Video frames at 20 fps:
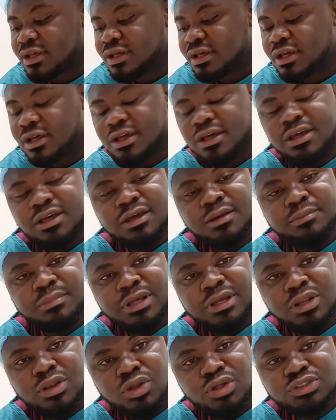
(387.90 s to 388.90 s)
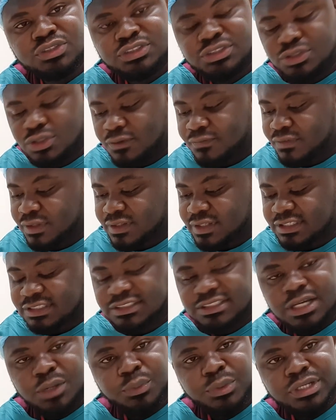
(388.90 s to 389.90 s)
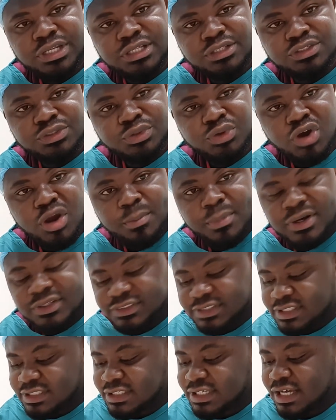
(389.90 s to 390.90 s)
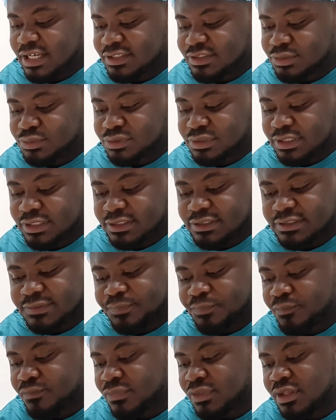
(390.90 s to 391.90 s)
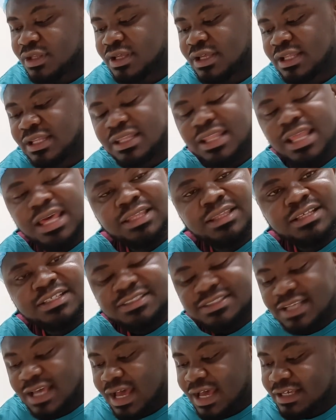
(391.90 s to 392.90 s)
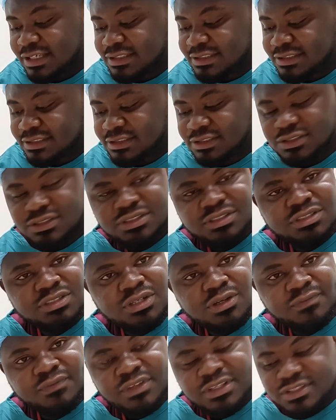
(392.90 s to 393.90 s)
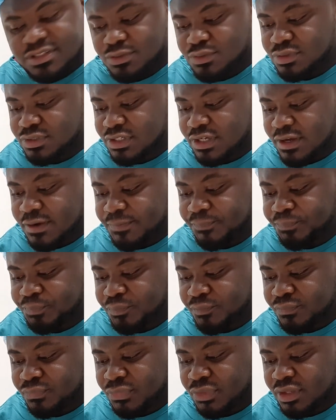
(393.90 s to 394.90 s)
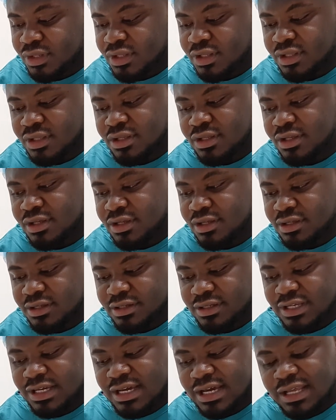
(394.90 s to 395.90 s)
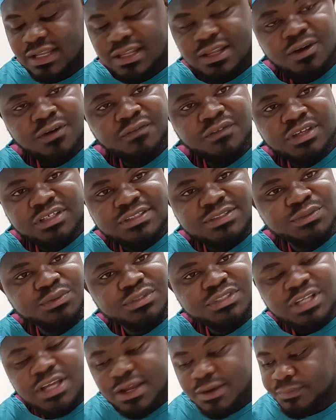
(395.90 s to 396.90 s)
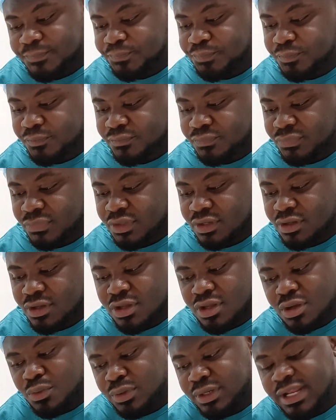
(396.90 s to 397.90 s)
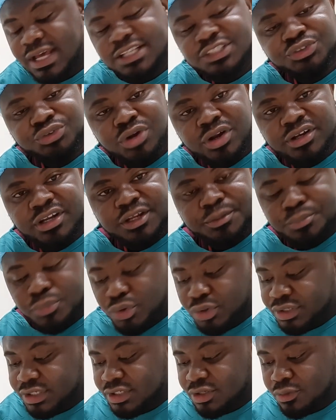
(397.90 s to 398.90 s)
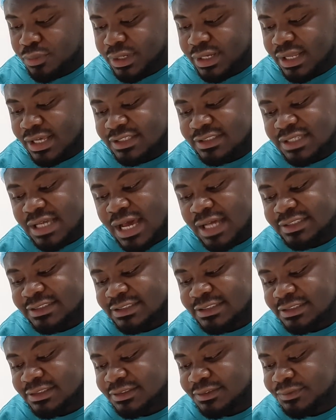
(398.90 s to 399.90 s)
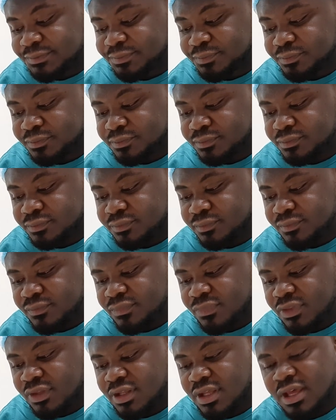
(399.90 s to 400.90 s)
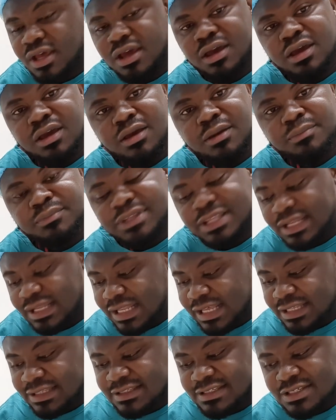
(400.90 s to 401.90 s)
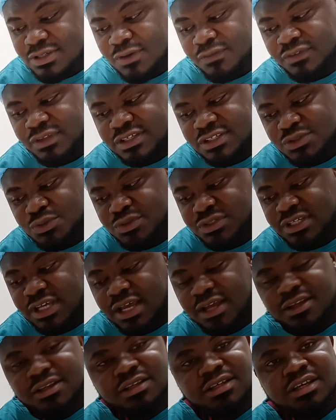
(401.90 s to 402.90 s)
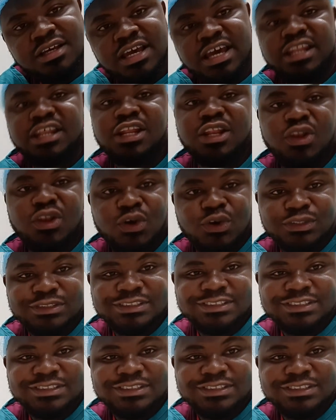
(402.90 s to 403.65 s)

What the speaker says: a lot of the things that we need to know about surgical sutures, like the size of the suture, the color of the suture, whether it's rounded body or whether it's cutting, the length of the suture, and a lot.